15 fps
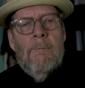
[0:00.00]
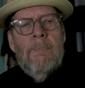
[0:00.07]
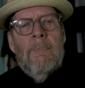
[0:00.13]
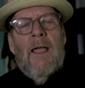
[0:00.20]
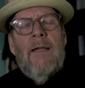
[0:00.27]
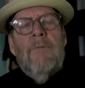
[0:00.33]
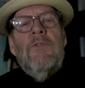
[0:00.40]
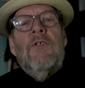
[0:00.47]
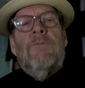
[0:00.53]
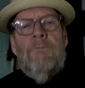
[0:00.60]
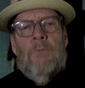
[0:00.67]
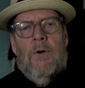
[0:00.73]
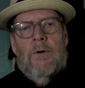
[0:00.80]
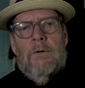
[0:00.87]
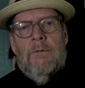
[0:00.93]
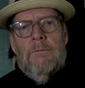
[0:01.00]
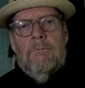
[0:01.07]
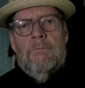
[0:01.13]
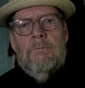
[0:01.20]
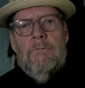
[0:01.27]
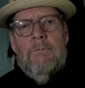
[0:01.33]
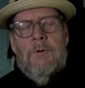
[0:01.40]
I have this book
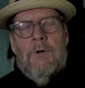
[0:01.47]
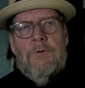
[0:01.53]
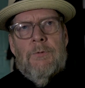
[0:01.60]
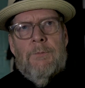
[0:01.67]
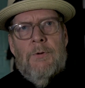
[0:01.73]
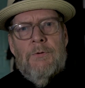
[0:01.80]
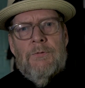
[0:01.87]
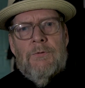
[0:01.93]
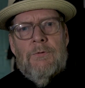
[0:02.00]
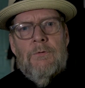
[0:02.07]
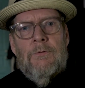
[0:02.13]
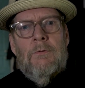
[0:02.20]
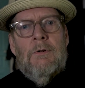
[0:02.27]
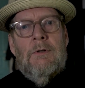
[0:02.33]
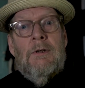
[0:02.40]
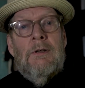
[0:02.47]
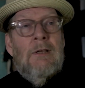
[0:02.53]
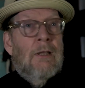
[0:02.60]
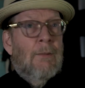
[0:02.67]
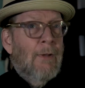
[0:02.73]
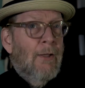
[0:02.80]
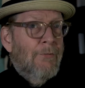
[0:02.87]
that is supposed to
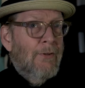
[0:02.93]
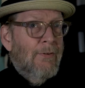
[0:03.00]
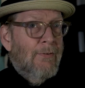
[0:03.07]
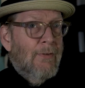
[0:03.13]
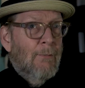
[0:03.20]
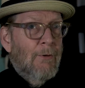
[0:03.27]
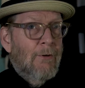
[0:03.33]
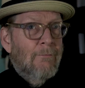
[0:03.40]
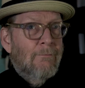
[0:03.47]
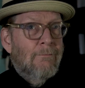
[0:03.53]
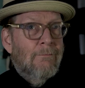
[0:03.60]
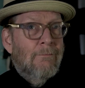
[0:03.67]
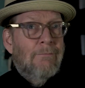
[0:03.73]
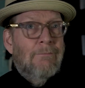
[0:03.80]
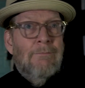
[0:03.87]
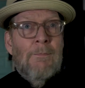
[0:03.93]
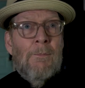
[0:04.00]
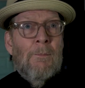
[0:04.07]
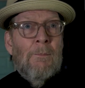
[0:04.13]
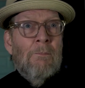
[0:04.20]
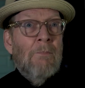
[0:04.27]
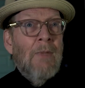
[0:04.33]
come out this summer,
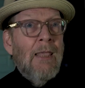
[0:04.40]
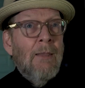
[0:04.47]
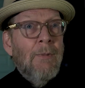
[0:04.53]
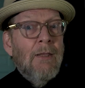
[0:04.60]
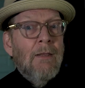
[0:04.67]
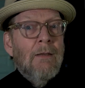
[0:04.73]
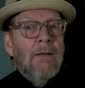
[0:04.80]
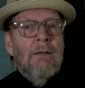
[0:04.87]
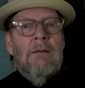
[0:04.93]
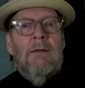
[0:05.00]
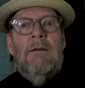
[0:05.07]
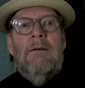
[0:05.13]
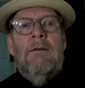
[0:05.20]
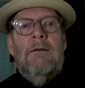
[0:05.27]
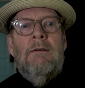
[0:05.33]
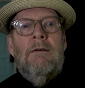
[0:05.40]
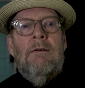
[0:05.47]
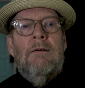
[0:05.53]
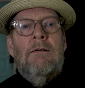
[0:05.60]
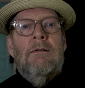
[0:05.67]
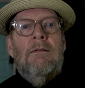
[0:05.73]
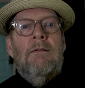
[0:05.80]
maybe.
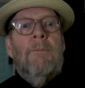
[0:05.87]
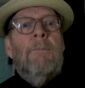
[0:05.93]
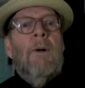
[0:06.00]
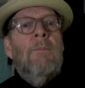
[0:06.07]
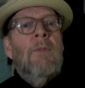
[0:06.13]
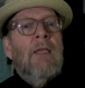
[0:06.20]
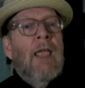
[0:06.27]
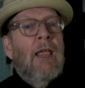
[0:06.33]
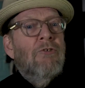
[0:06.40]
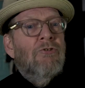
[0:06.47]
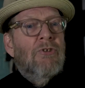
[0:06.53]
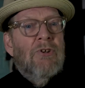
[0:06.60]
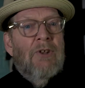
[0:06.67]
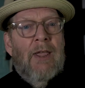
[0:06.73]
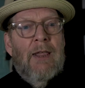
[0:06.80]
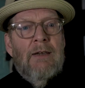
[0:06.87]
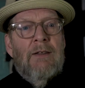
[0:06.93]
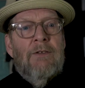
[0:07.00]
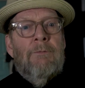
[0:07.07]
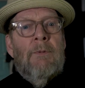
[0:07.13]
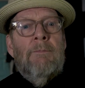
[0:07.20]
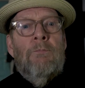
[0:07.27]
The publication date
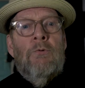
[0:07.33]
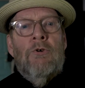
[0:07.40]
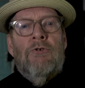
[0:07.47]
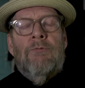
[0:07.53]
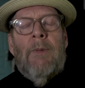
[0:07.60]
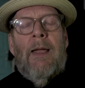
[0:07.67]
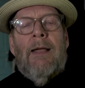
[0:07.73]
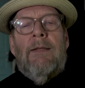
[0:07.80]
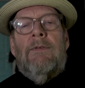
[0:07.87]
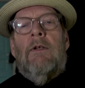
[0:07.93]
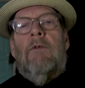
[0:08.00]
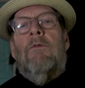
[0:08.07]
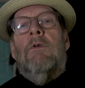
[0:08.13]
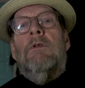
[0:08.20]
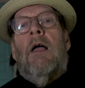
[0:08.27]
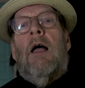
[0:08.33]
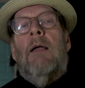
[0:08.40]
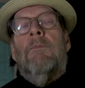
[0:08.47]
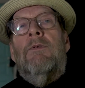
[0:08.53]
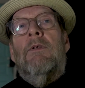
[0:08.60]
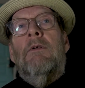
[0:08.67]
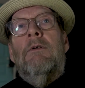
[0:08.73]
has been pushed back several
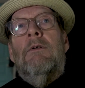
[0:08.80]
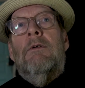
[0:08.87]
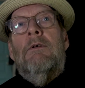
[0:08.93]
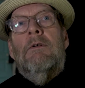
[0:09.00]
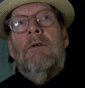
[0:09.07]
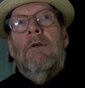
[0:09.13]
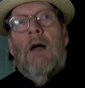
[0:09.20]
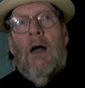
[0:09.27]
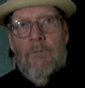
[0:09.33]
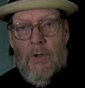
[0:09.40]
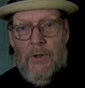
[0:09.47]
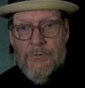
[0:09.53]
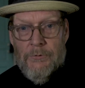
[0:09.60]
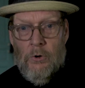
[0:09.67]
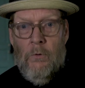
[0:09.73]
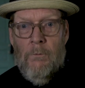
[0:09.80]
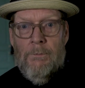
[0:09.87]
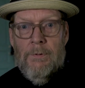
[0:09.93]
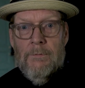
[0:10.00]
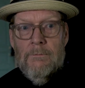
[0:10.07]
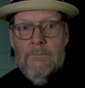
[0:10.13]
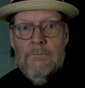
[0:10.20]
times. I've lost
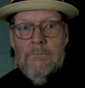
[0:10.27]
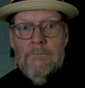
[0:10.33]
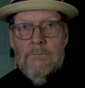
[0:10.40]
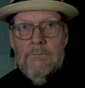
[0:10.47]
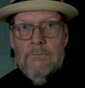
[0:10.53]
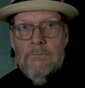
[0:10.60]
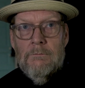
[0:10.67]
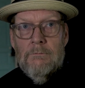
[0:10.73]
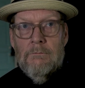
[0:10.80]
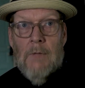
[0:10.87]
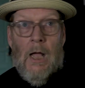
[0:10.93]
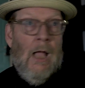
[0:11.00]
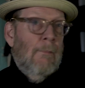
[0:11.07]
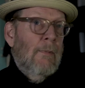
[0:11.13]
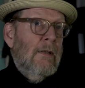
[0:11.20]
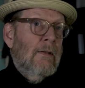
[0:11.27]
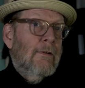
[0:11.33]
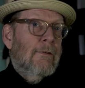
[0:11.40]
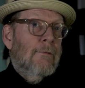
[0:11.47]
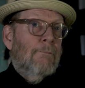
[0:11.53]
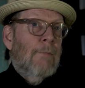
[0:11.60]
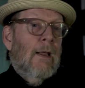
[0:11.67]
hope. I'm in
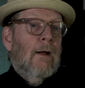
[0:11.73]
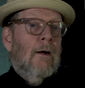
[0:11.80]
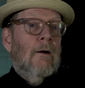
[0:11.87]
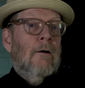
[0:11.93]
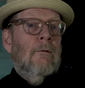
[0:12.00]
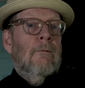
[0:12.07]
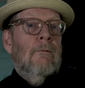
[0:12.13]
despair.